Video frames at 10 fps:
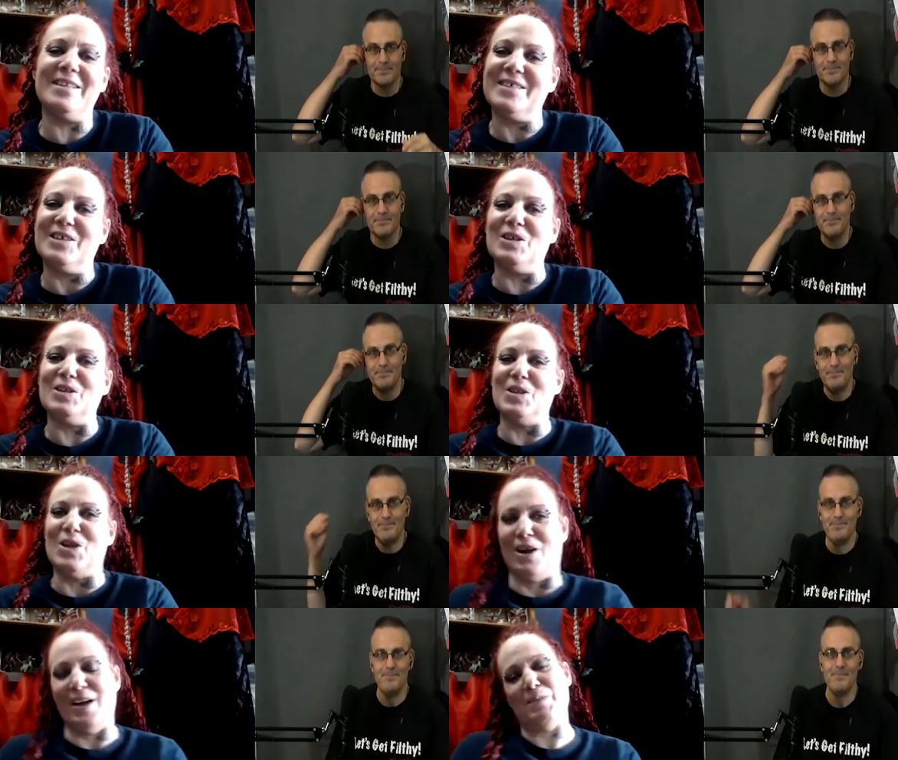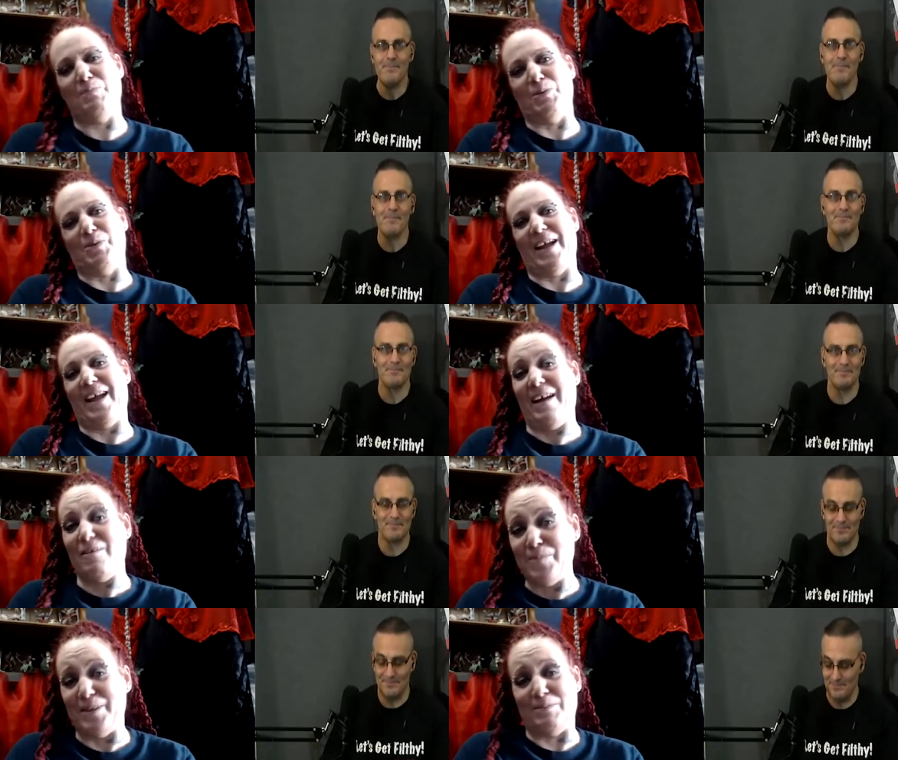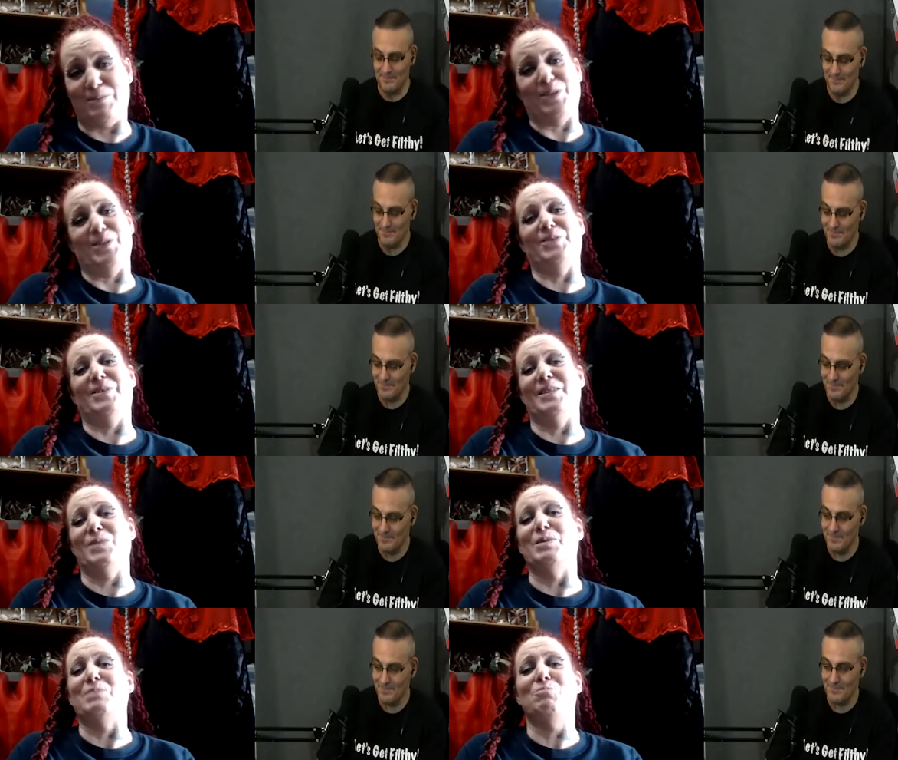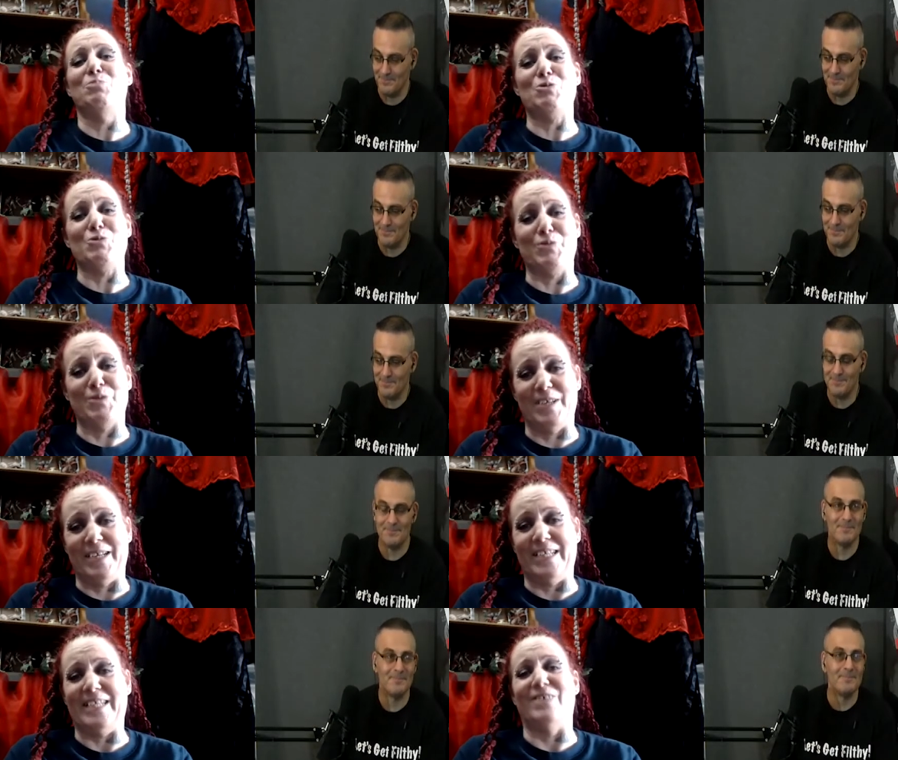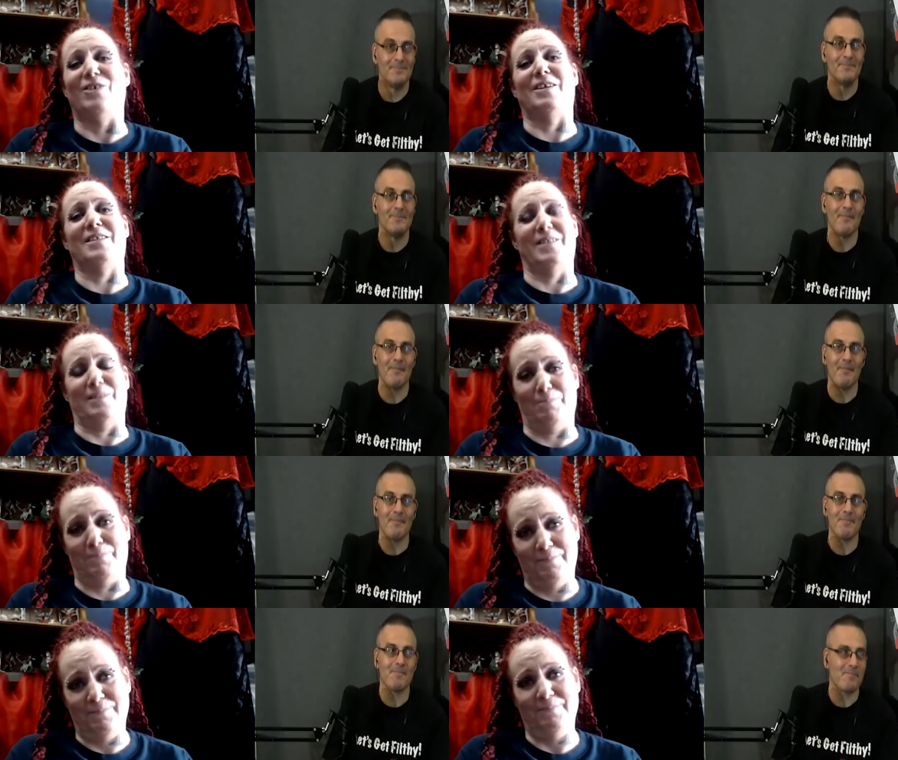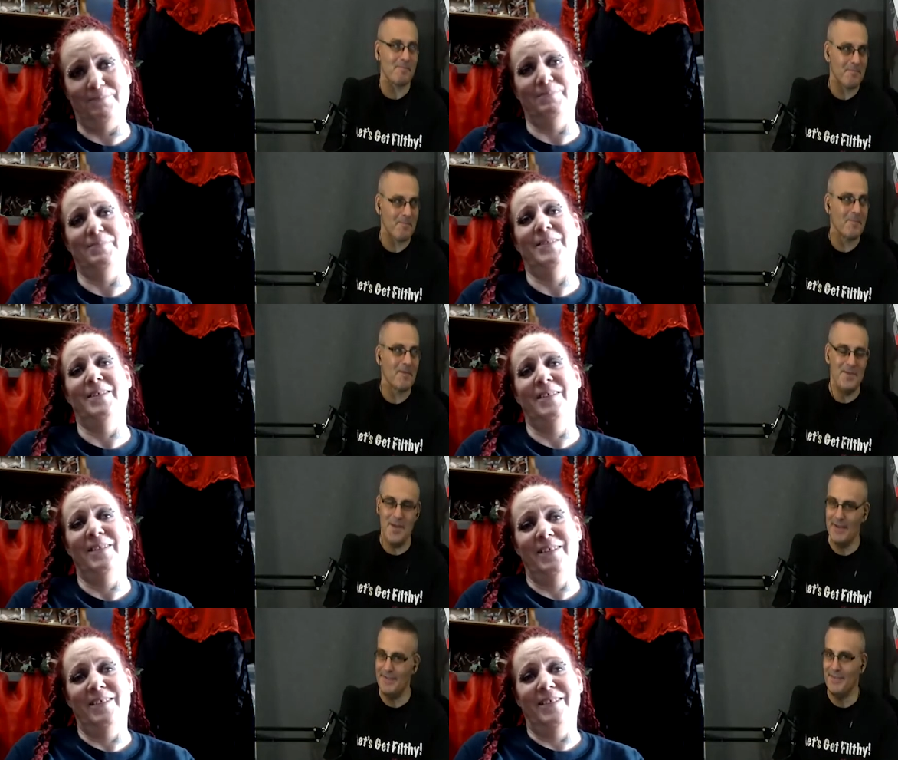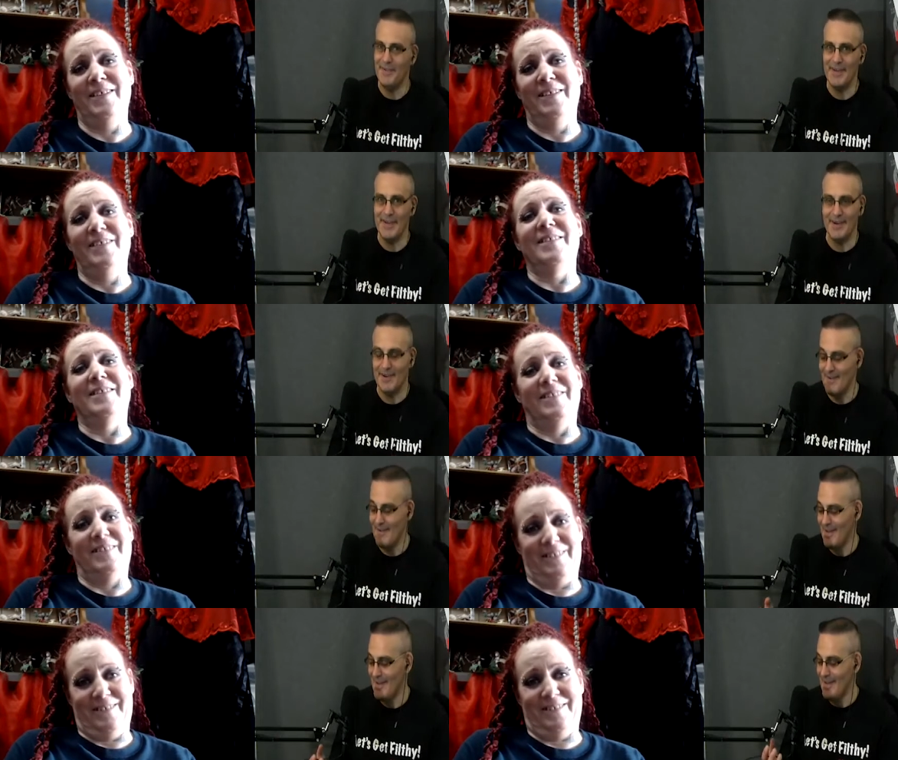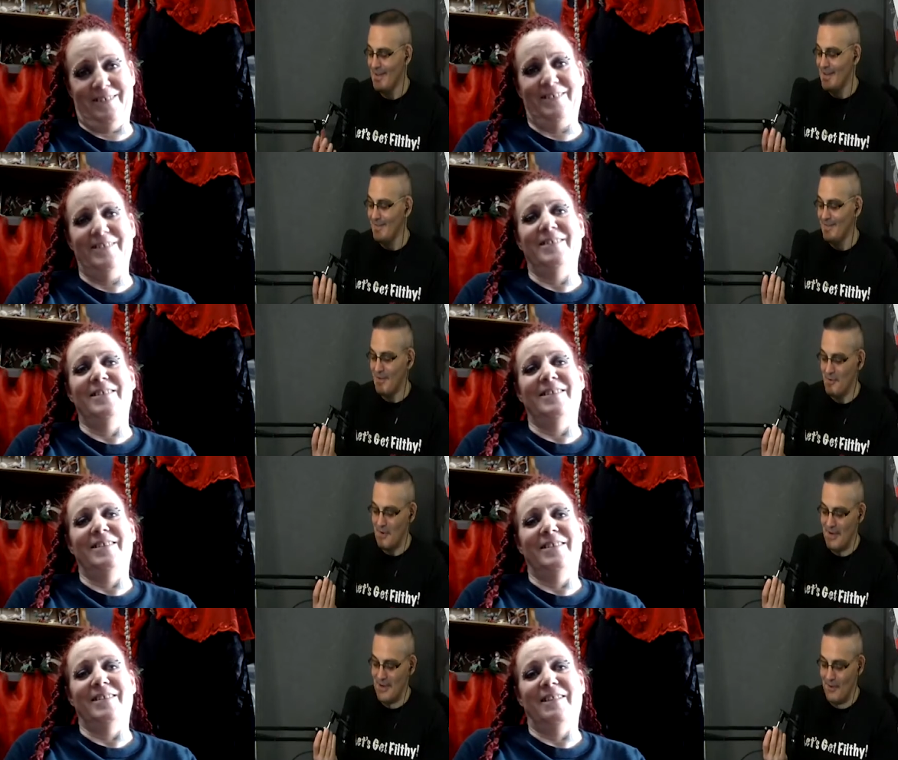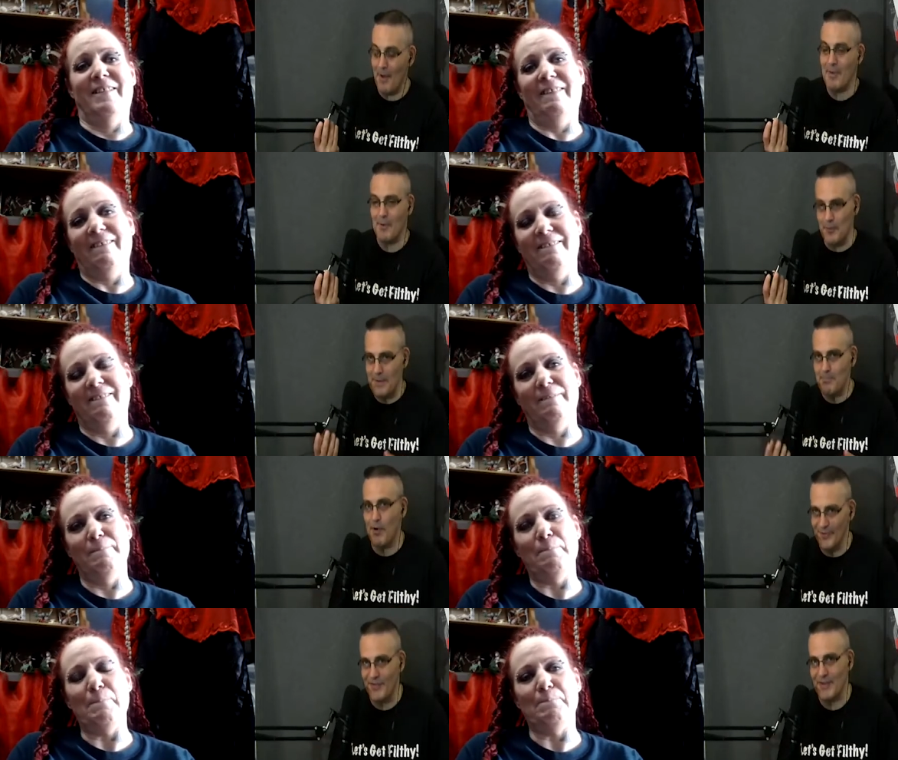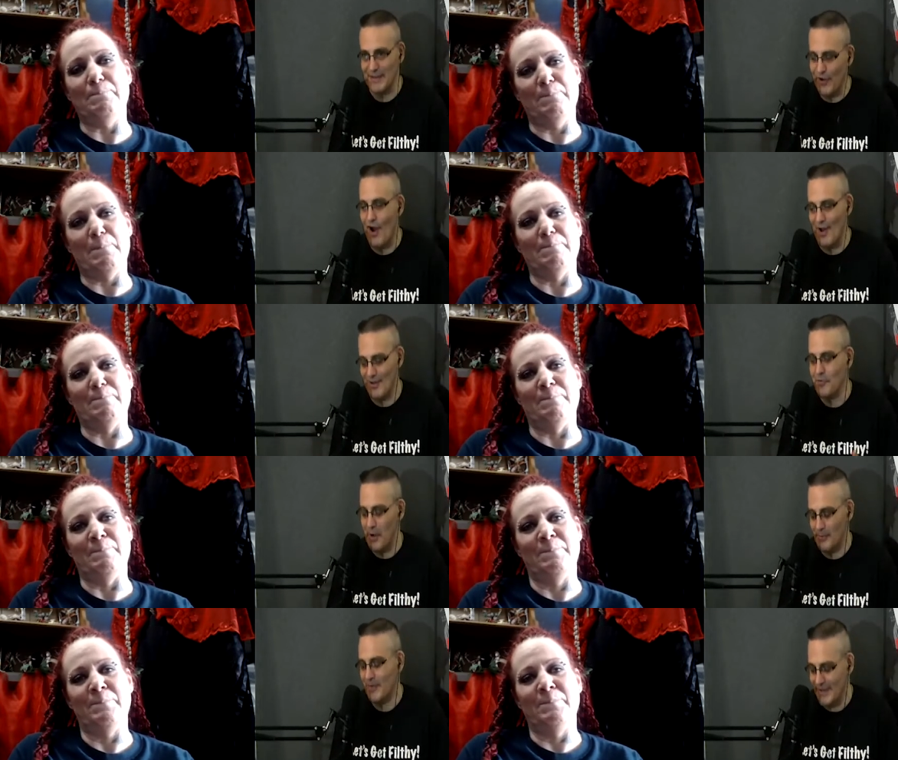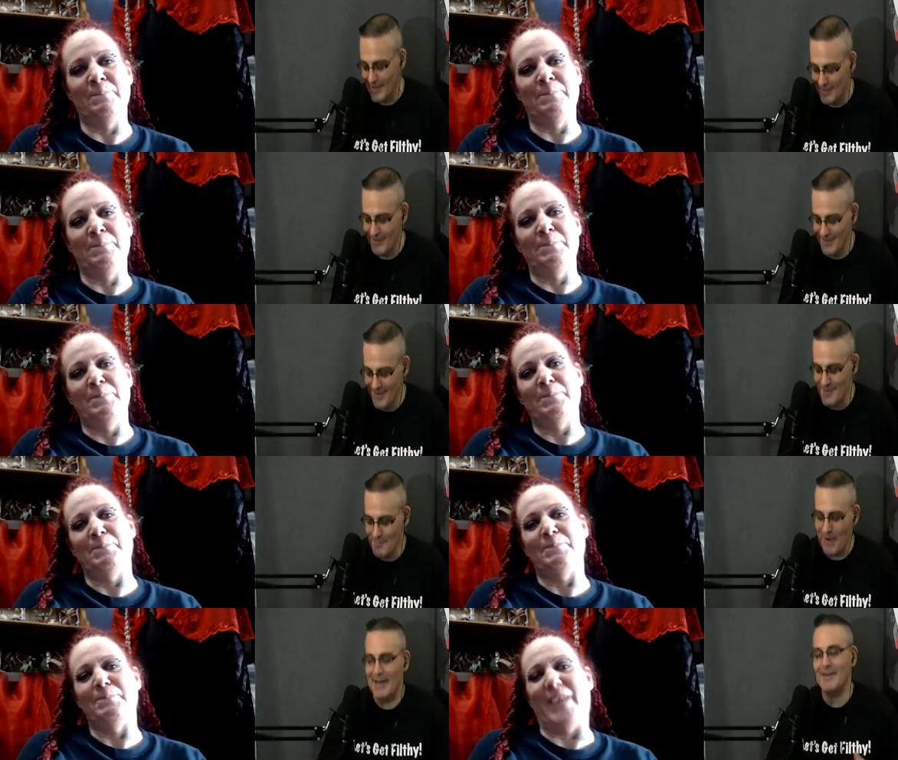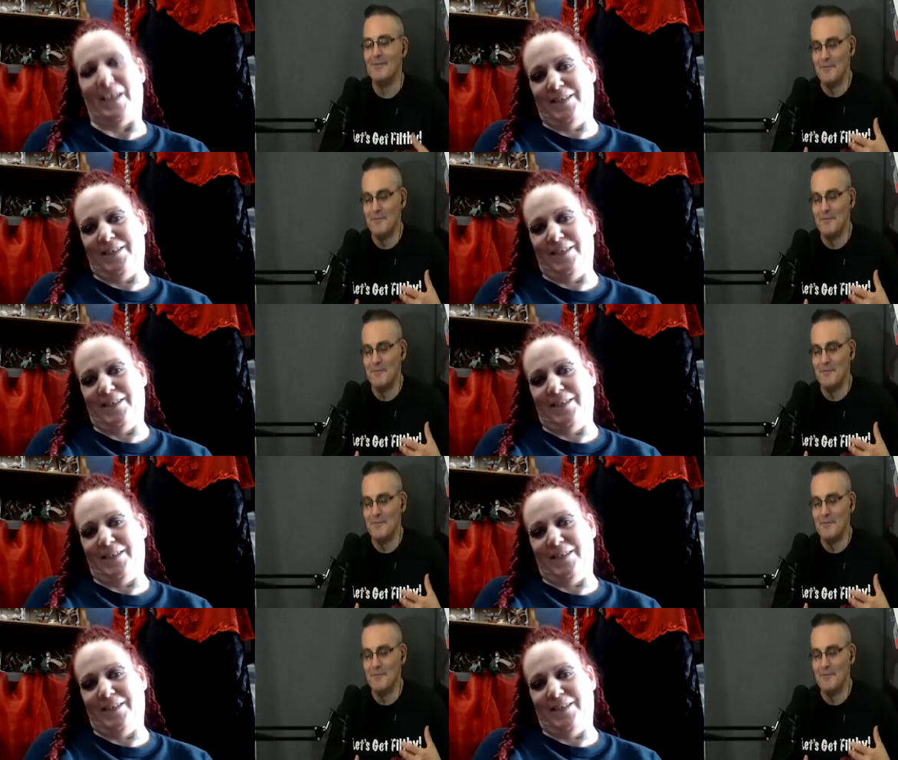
Speaker 1: a lot, but what I have been up to has been pretty awesome.
Speaker 2: Nice to hear. So, uh, I mean, we personally talked throughout the year, but yes.